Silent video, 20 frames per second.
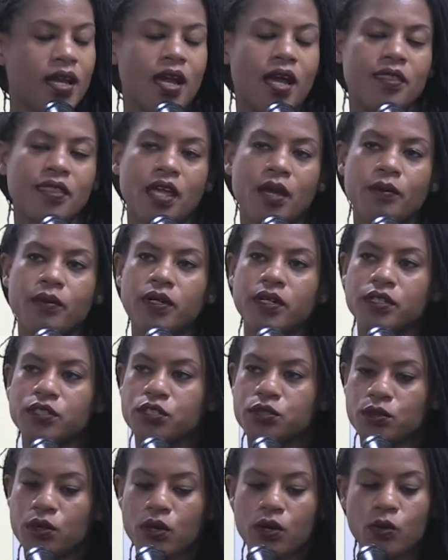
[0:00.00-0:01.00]
and they will
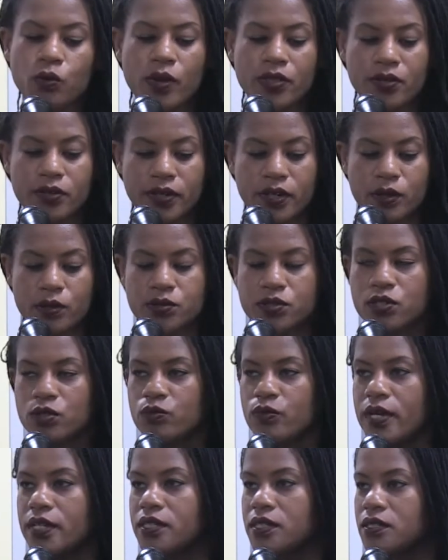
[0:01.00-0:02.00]
control whether it goes to
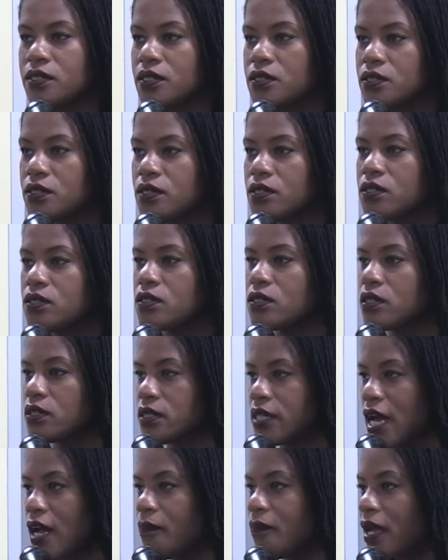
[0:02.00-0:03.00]
rent assistance,
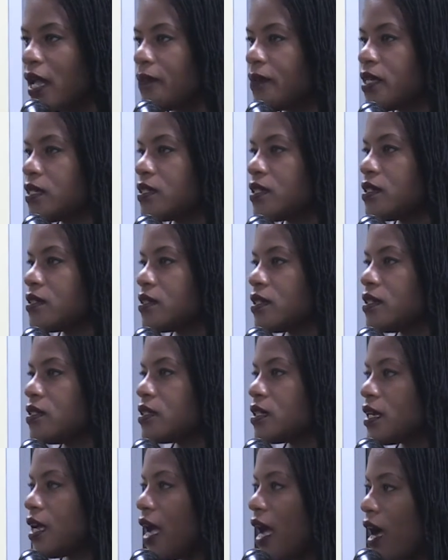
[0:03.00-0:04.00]
down payment assistance,